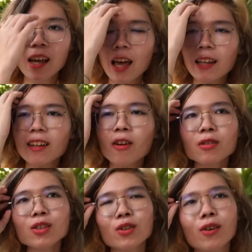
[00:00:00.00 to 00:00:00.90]
and then
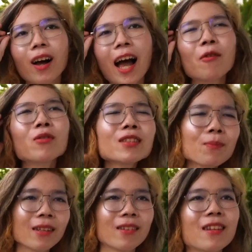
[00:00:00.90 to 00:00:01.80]
also i was a
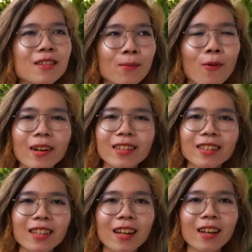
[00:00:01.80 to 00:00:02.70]
bit disappointed
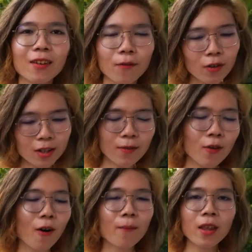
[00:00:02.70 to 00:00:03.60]
that like first of
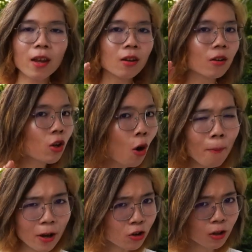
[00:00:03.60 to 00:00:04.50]
all no
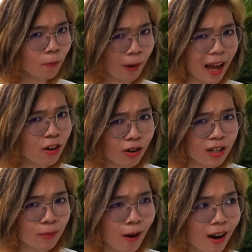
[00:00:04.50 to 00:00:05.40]
mention of
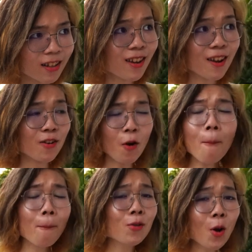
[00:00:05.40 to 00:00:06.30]
Pandora's box.
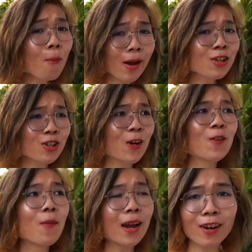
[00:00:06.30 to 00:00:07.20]
No no mention
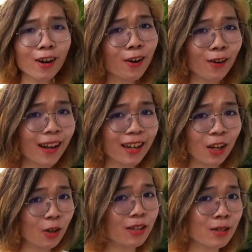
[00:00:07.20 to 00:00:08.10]
of my girl like
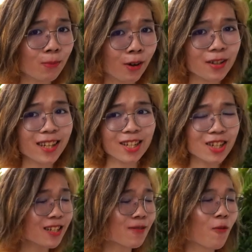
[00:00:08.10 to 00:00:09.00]
Louise Brooks. Like
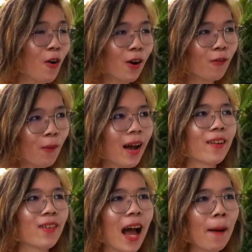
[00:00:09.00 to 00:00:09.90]
she's one of
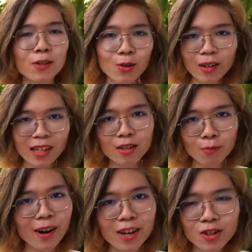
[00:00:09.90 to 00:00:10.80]
my absolute
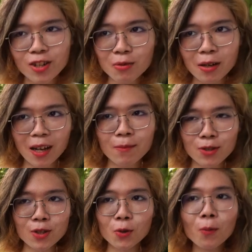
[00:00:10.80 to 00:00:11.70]
inspirations when it
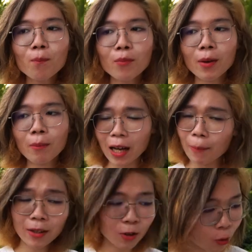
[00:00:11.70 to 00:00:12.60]
comes to
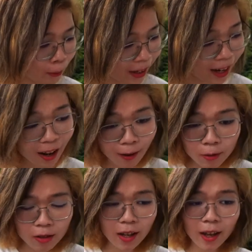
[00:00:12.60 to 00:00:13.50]
becoming the woman that I am
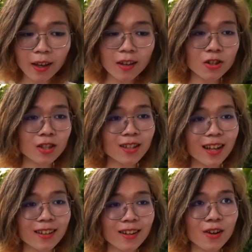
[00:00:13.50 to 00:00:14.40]
today and just
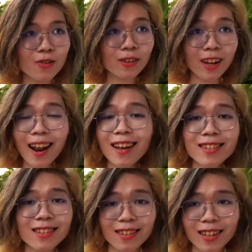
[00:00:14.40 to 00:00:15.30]
like
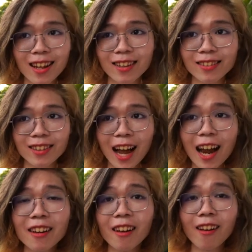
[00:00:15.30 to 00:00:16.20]
realizing like
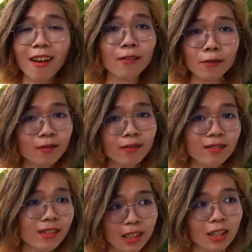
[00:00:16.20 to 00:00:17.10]
I love,
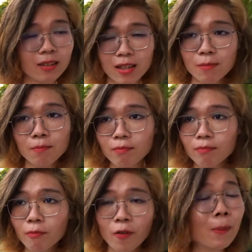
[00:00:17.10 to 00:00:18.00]
you know, just
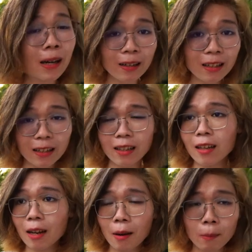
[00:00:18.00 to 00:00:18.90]
femininity
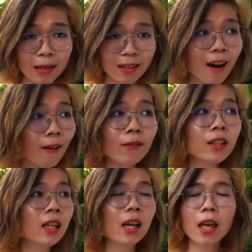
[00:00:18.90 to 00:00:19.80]
and, and, and myself
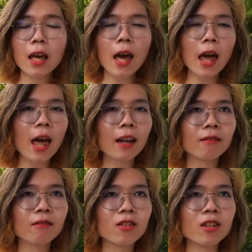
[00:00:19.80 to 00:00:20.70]

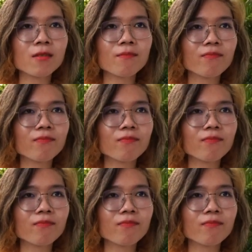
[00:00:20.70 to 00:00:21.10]
and just